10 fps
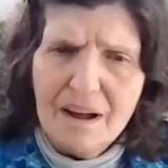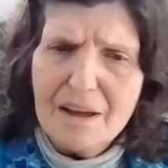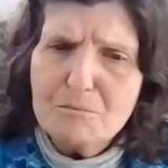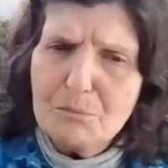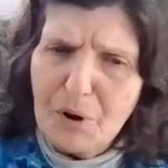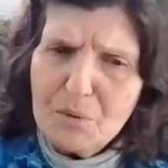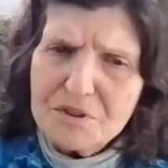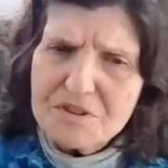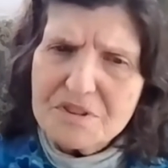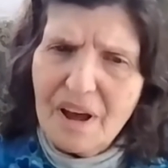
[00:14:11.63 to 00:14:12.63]
And both
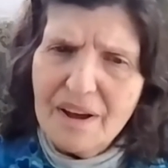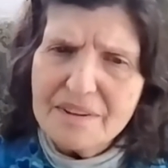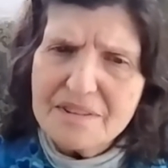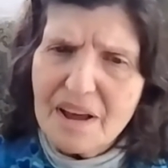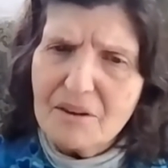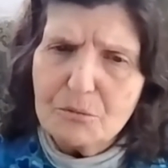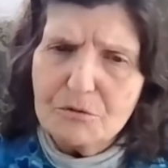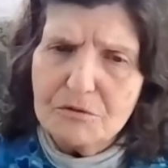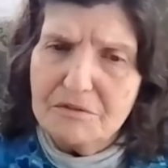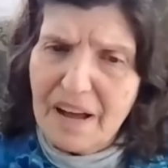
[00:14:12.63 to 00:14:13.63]
sides have
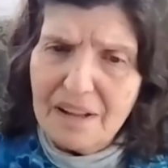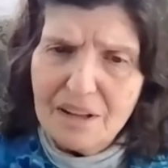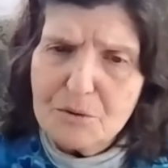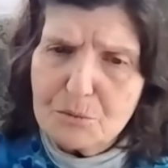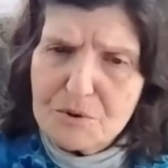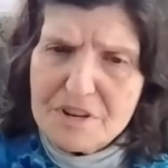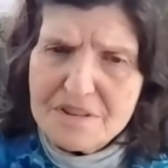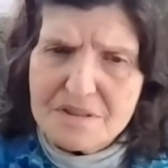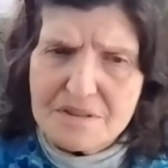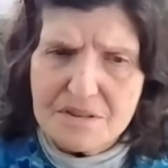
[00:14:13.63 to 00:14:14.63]
valid
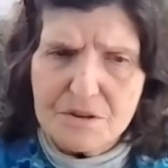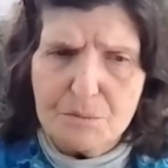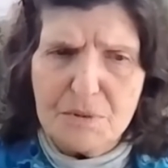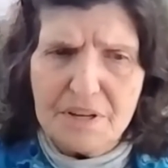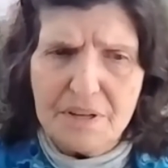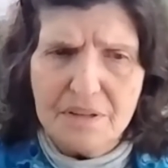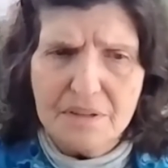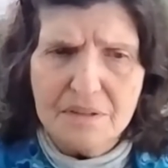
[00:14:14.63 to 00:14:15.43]
reasons to be.